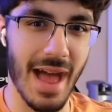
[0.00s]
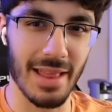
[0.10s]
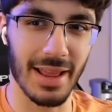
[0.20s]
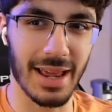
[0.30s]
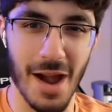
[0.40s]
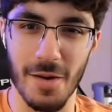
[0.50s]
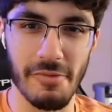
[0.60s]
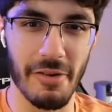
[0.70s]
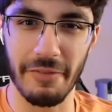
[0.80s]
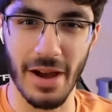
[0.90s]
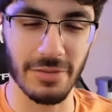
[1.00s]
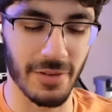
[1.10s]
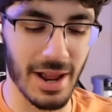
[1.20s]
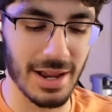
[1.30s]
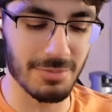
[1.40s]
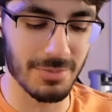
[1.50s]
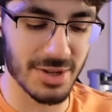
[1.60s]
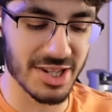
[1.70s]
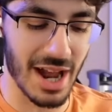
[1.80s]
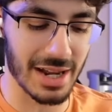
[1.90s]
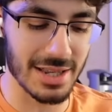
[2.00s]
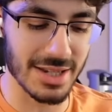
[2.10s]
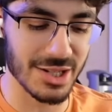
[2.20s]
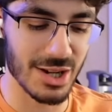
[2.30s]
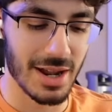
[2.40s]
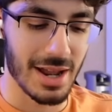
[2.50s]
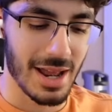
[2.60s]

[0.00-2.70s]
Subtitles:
that like area of effect for 8 seconds.